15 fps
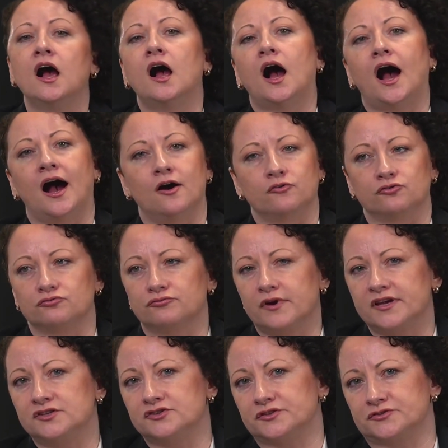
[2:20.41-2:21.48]
How to
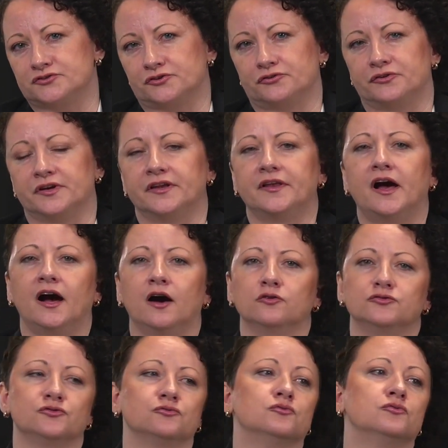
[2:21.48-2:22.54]
register it, how
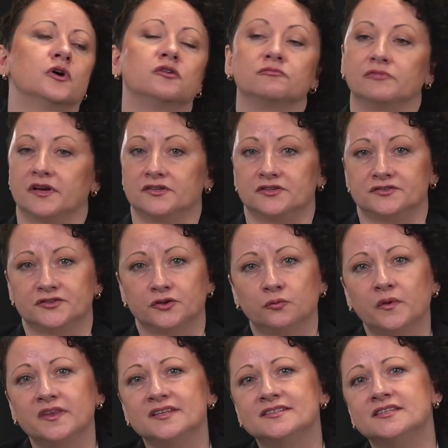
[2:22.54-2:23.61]
to register it with
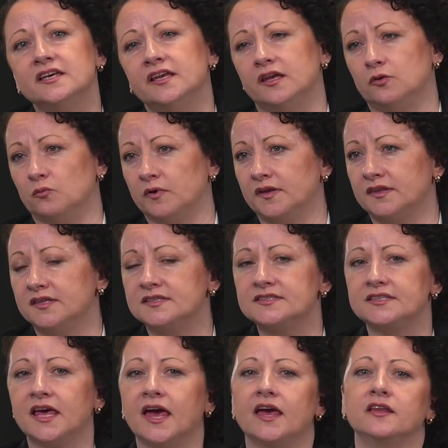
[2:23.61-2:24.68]
the city, with the
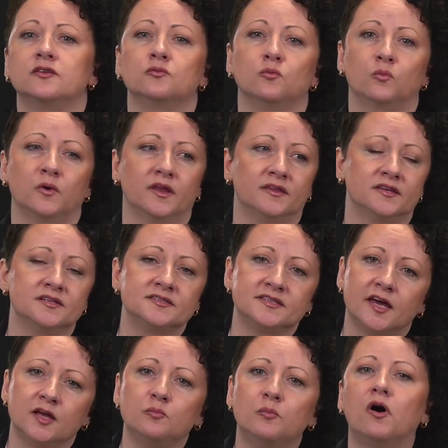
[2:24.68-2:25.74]

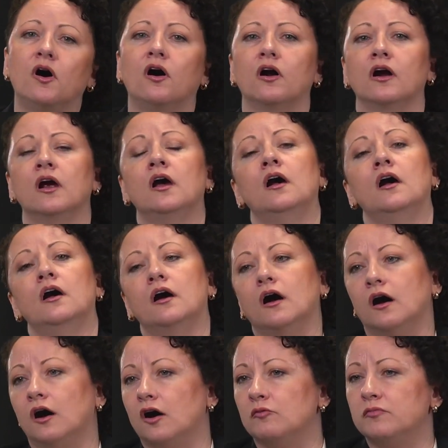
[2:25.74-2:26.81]
state bar,
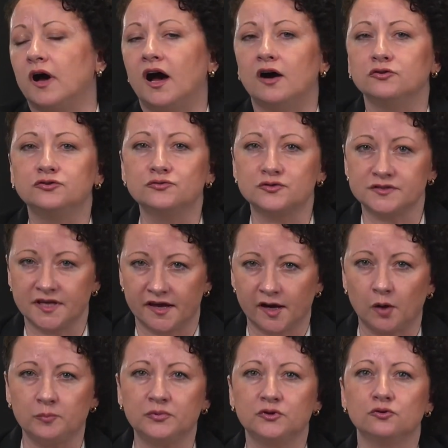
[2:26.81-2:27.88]
how to set
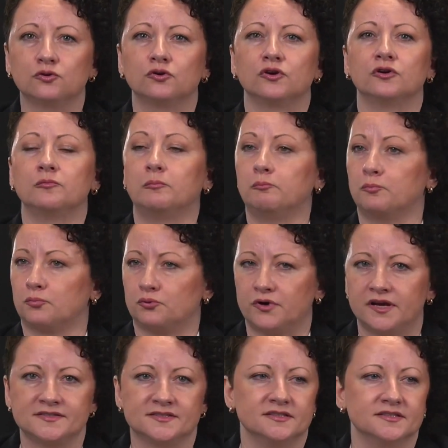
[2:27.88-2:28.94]
up your
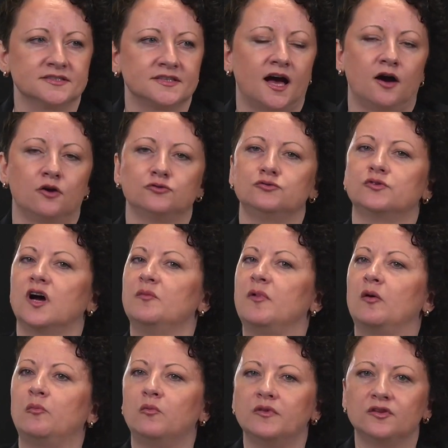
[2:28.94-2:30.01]
presence, how to come
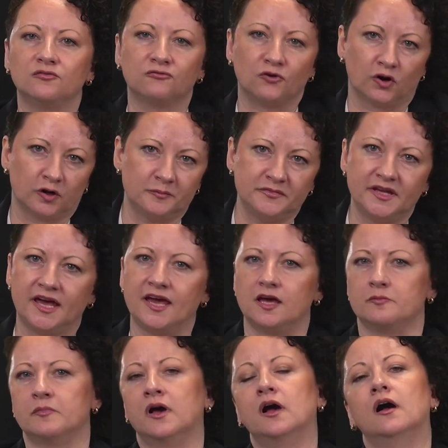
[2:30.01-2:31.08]
up with the firm
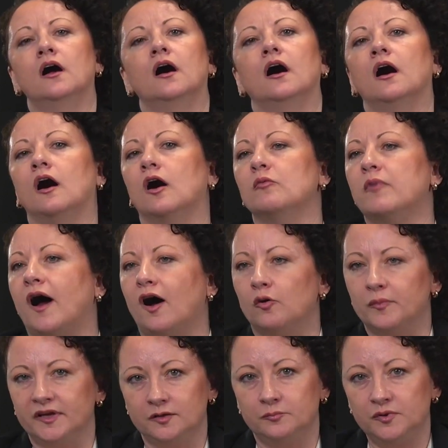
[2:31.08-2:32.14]
name, how
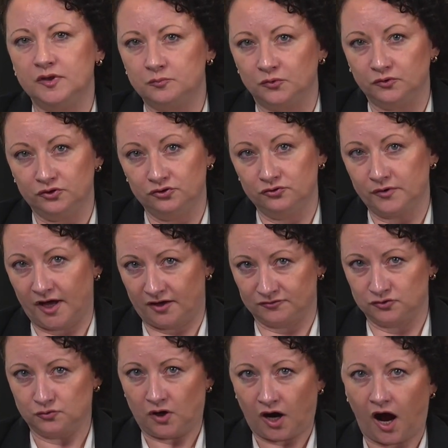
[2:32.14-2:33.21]
many people do you have to
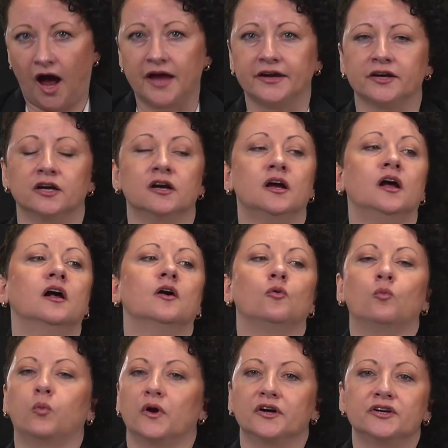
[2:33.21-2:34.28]
hire,
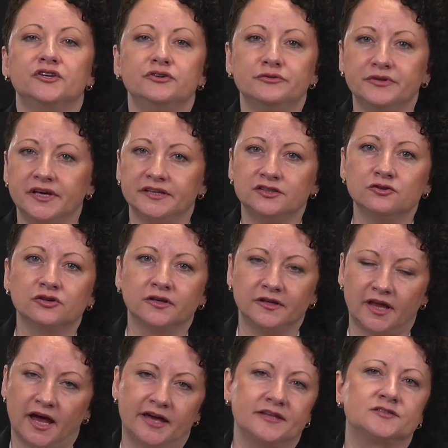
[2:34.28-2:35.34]
where do you get your
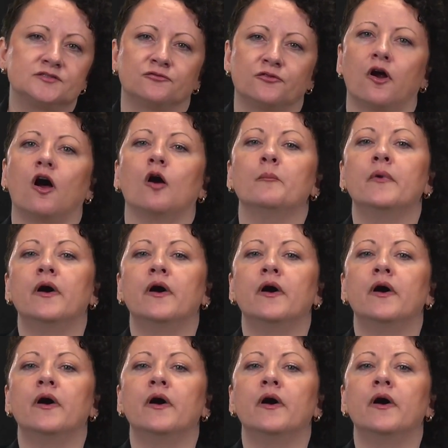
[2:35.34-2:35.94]
clients from.